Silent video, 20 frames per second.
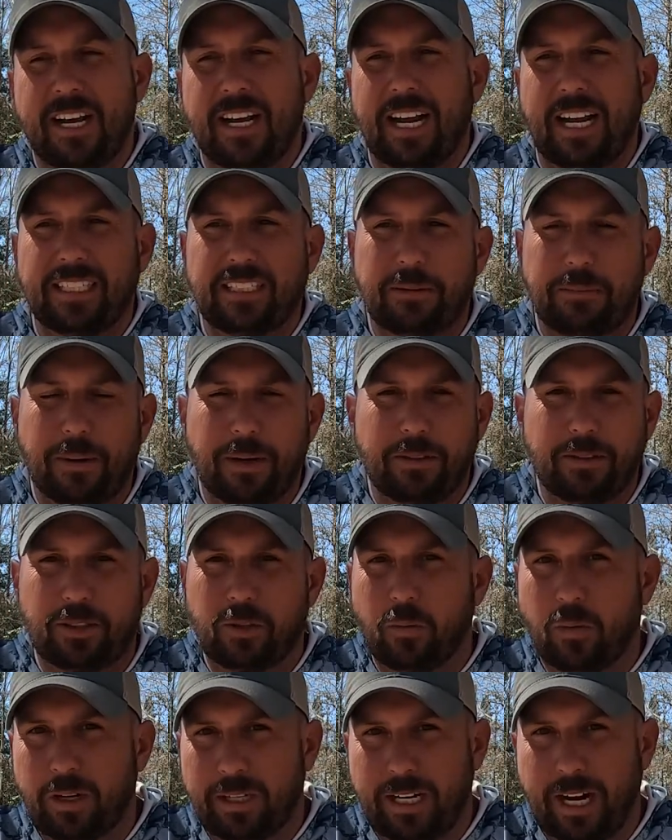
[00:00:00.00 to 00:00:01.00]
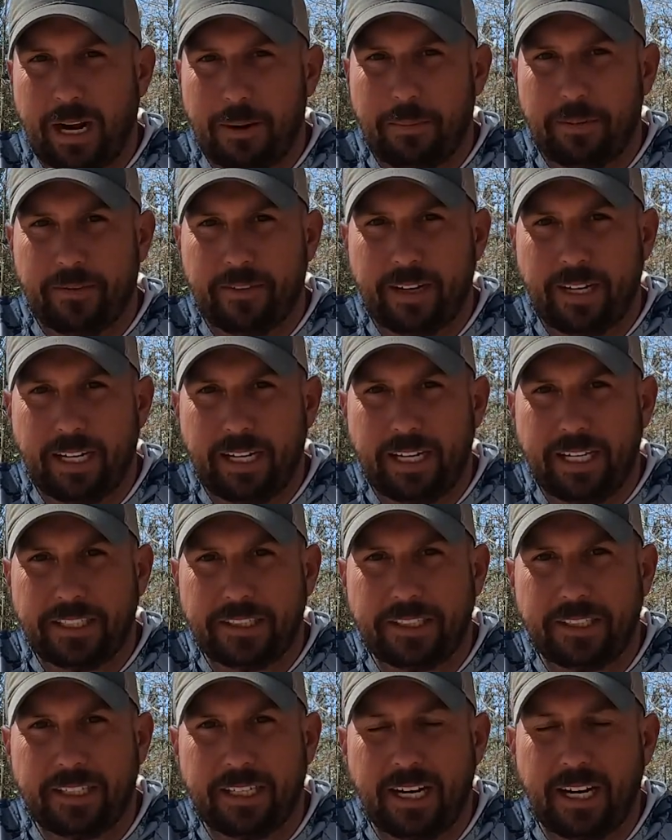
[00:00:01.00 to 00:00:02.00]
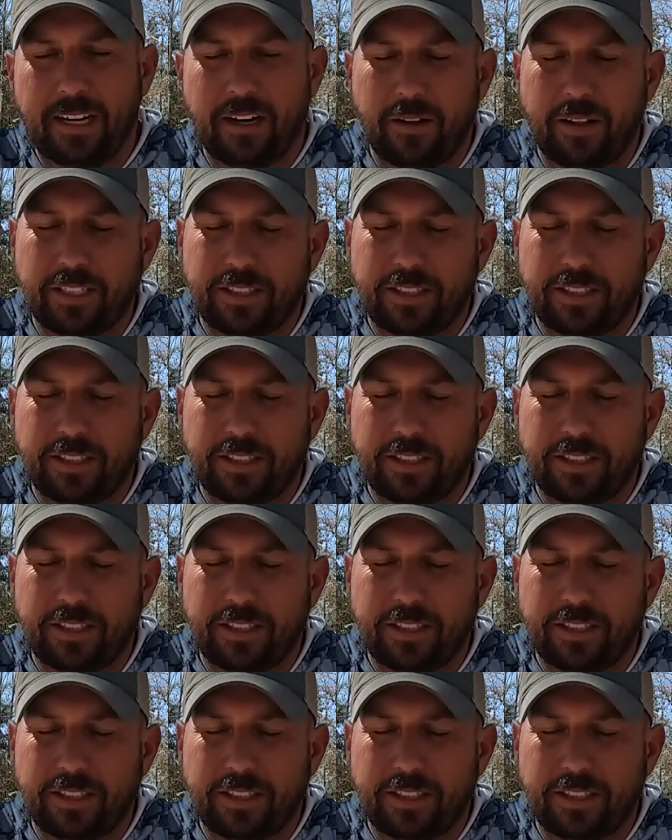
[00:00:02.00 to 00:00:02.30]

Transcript: as opposed to what type of condition. I know